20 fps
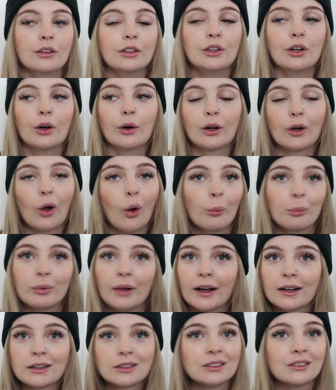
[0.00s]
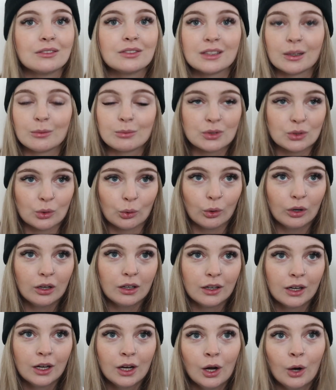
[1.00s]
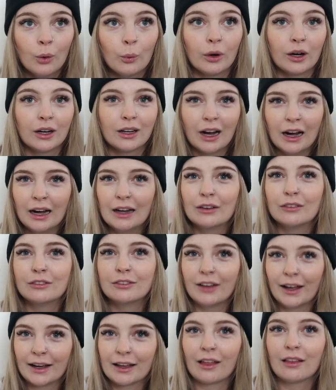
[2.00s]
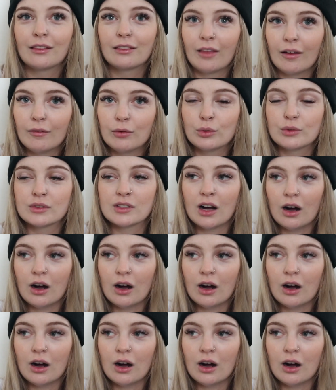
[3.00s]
you know, a complex of some sort where it kind of like levels